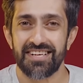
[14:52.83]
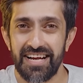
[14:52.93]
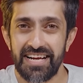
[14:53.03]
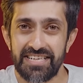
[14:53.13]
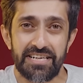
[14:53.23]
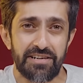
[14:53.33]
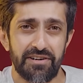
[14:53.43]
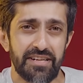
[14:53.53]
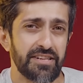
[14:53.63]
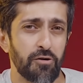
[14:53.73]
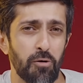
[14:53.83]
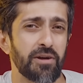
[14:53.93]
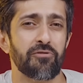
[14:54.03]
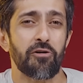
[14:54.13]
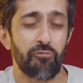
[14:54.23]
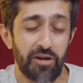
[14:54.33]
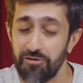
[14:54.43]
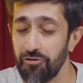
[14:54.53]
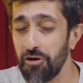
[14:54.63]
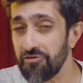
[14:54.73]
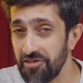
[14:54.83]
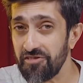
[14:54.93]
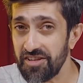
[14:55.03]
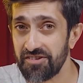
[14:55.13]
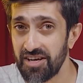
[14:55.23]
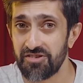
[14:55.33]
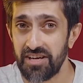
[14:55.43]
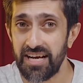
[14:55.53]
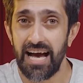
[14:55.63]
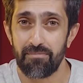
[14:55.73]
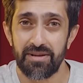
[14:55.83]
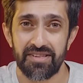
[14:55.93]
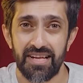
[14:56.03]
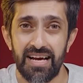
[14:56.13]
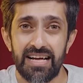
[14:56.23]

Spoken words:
collecting dividends and hoping for a windfall if a restructuring happens.